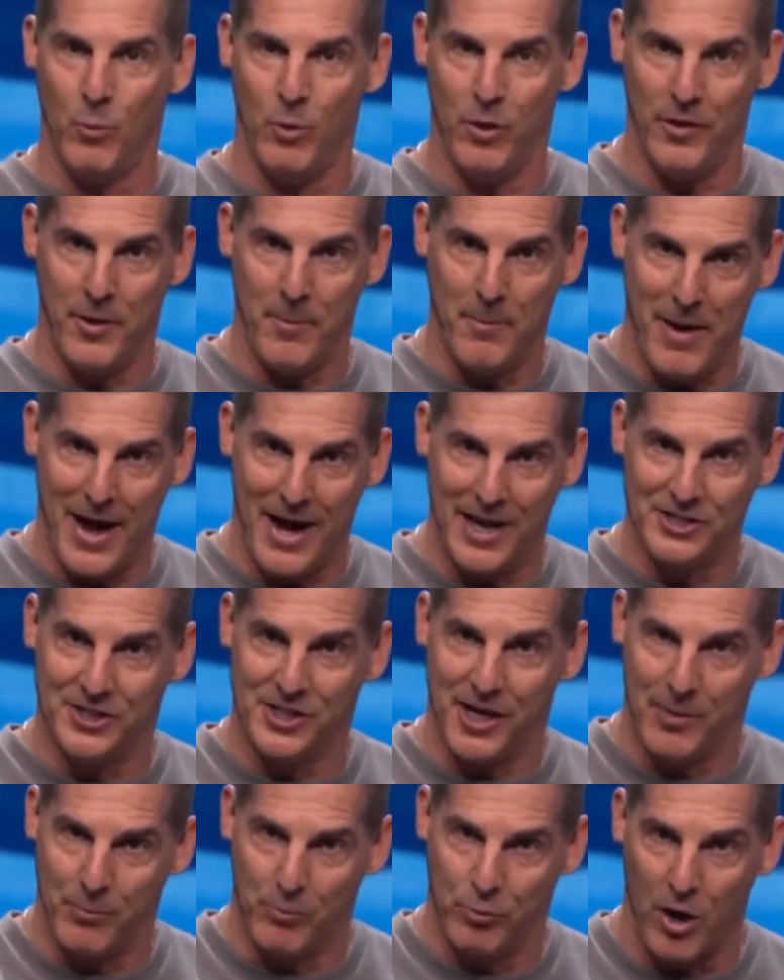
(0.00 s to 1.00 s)
when the
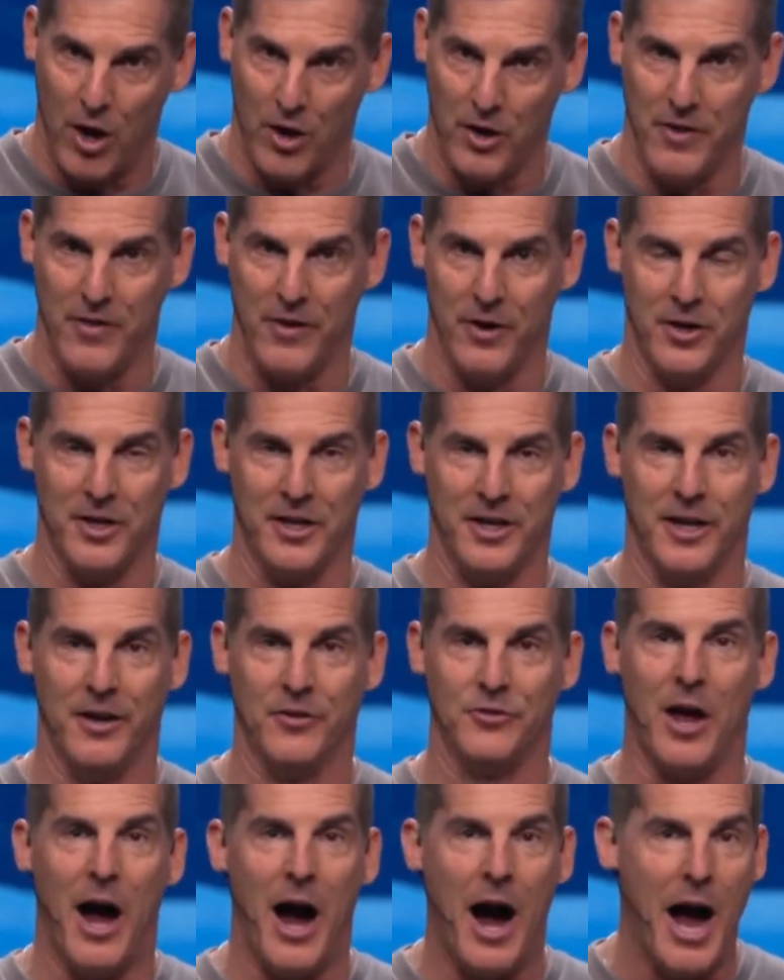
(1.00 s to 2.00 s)
Magi brought in their
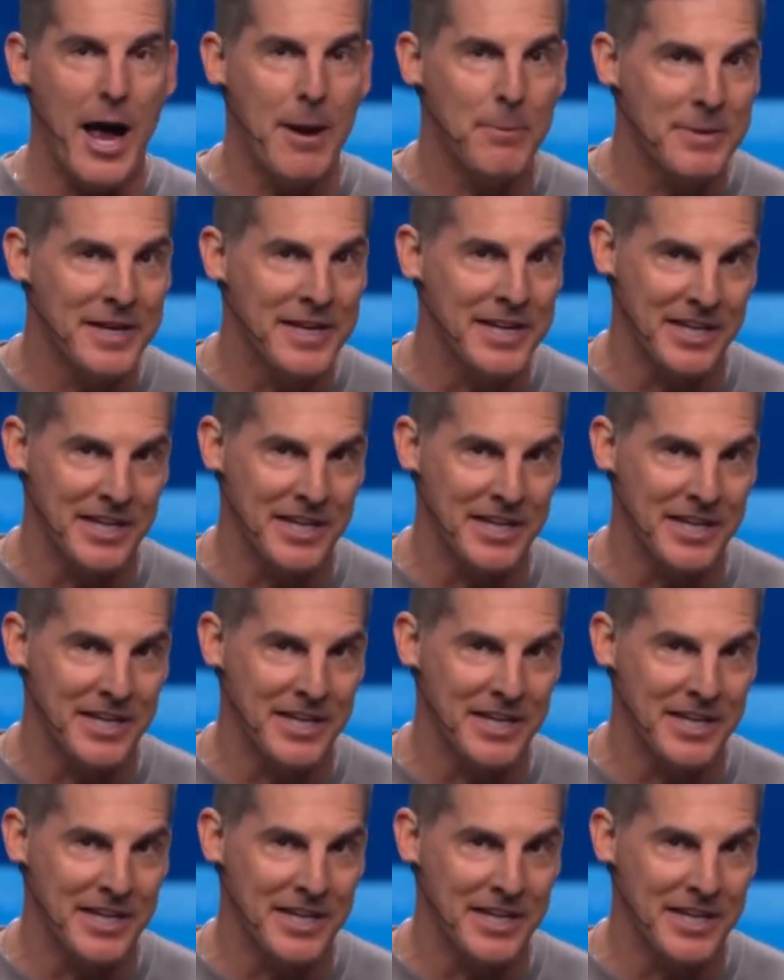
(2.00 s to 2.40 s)
gifts, I'm